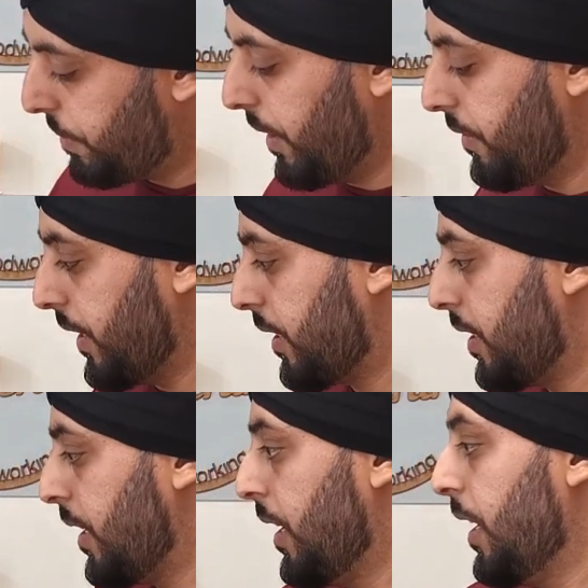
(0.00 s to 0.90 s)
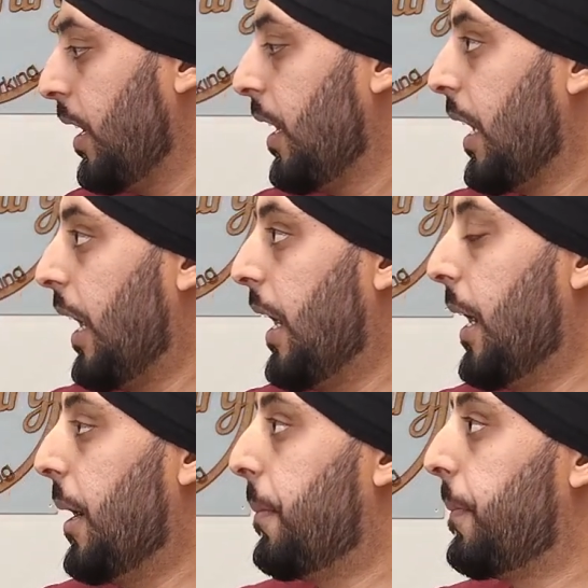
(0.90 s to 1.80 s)
is perfect.
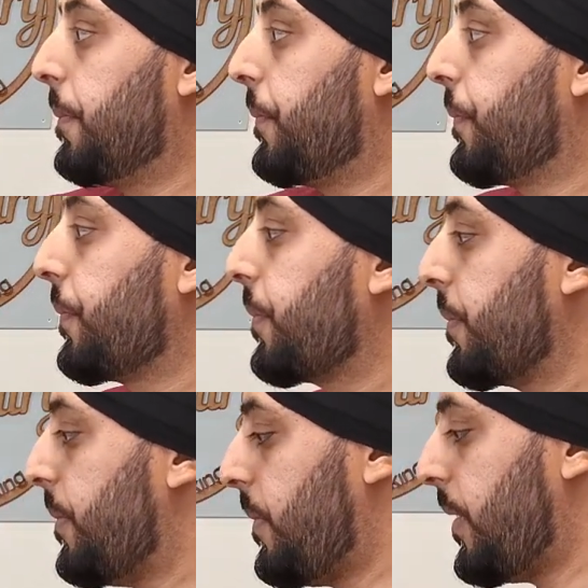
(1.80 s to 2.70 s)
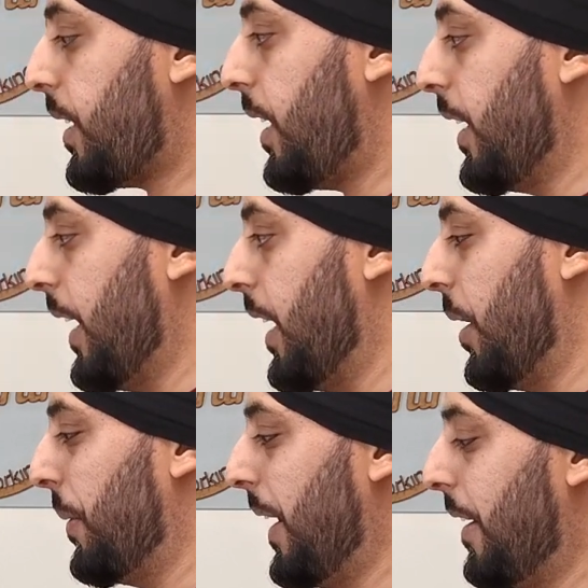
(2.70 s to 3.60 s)
Again,
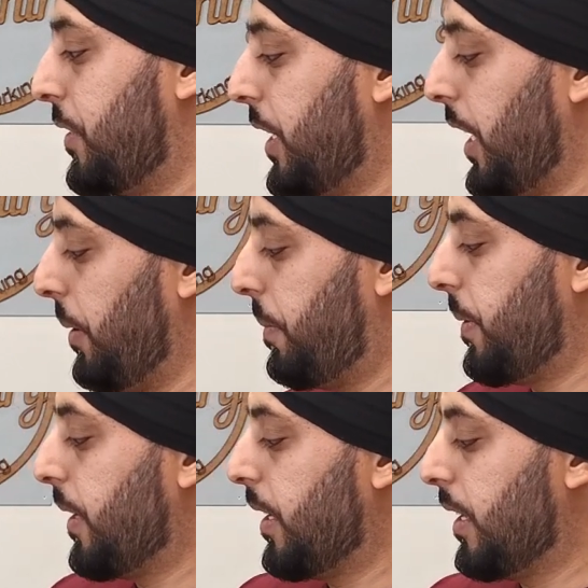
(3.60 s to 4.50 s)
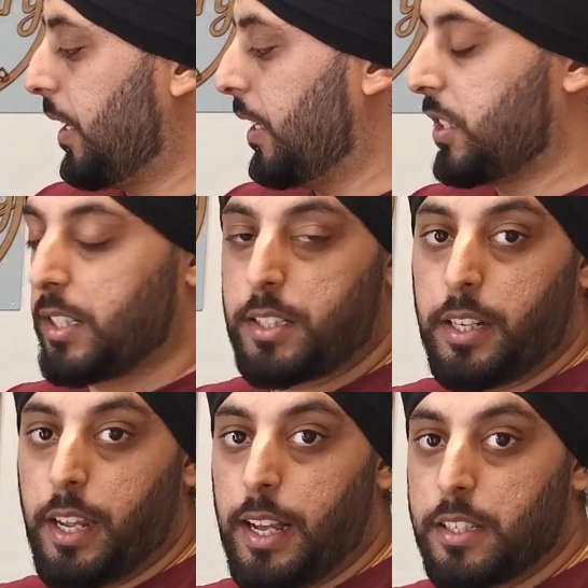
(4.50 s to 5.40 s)
I will have to keep
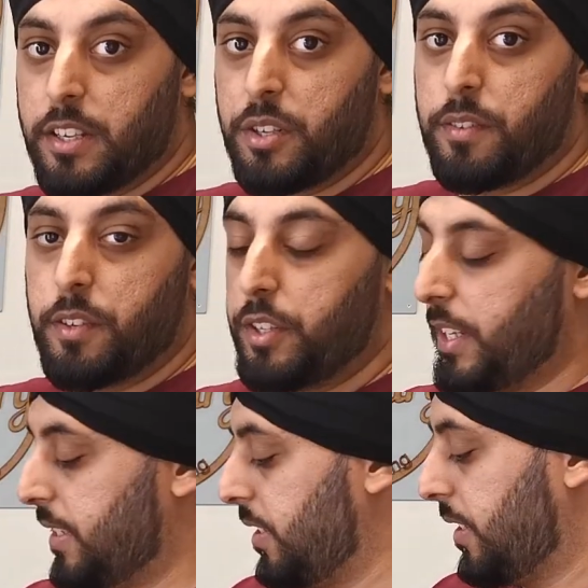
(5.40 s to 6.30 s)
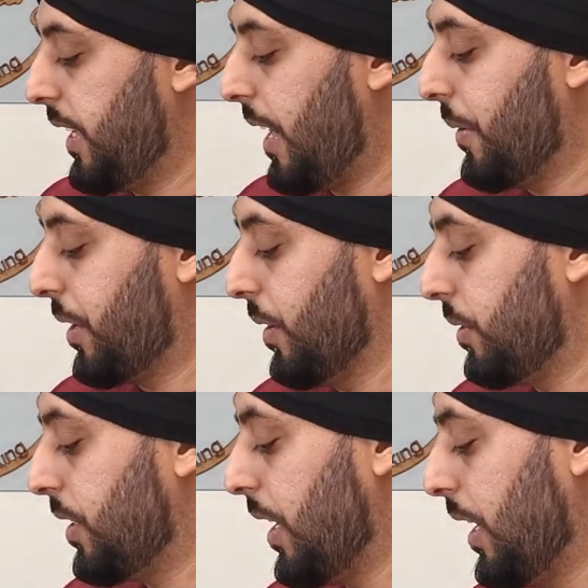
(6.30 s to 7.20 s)
adjusting it as I do a few tests to see how it
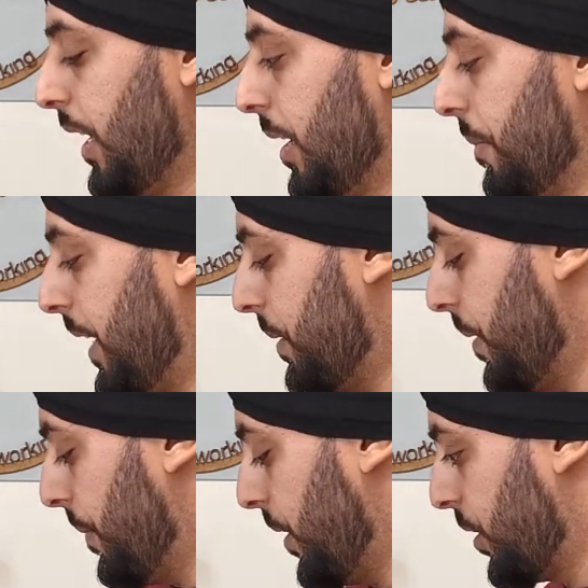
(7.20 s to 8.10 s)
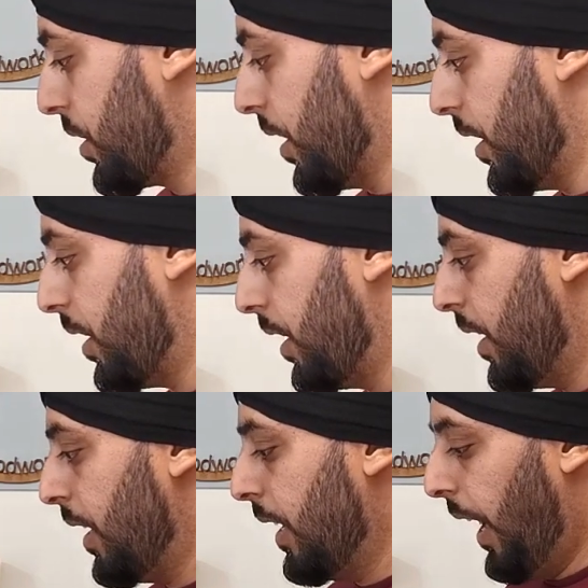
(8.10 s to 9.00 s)
goes, but at the moment it looks good.
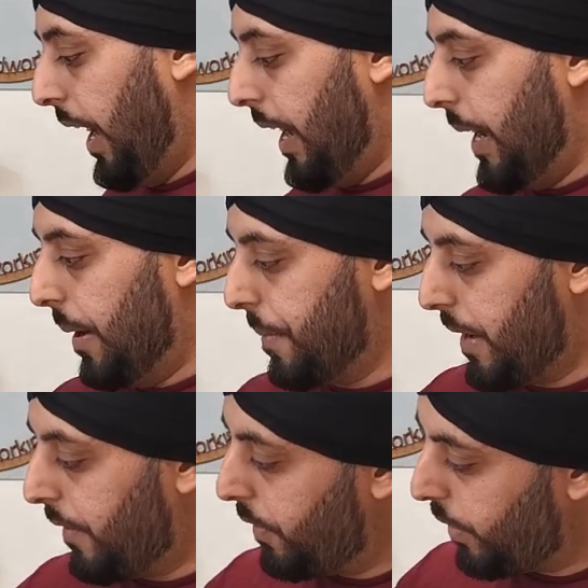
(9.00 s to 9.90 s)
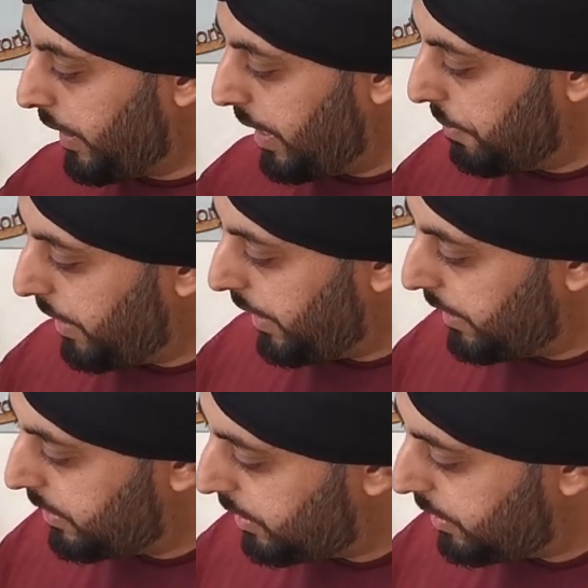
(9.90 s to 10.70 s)
I've locked that in place,